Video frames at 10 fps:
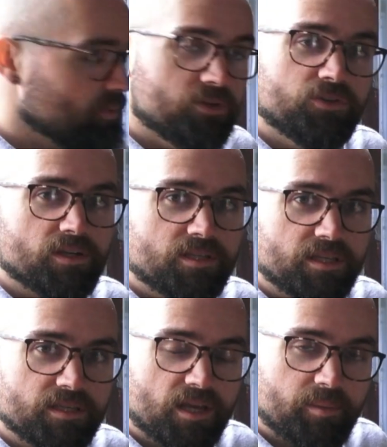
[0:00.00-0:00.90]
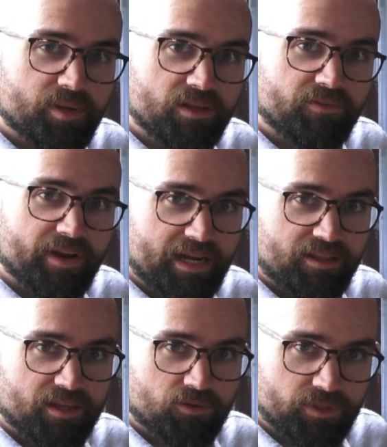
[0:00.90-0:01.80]
would trust this company for
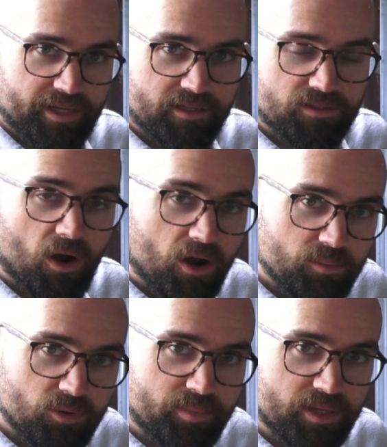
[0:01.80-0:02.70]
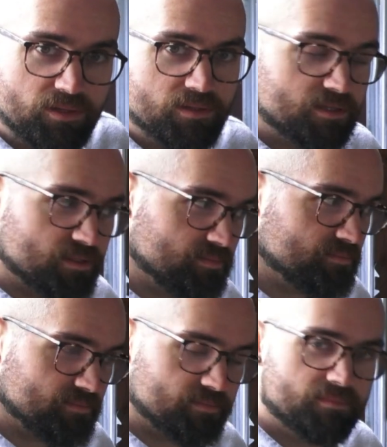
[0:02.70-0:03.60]
anything related to automobiles,
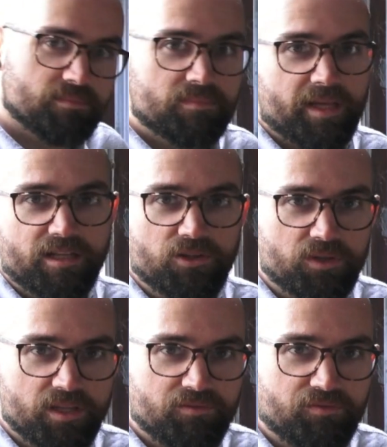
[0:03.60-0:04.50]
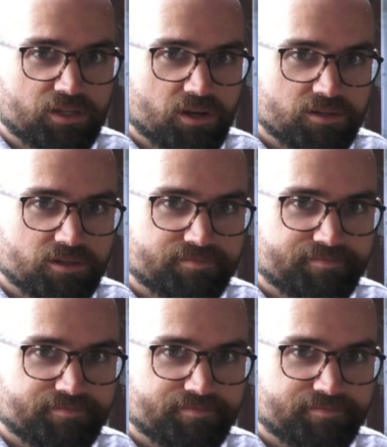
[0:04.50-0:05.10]
including the EV charger.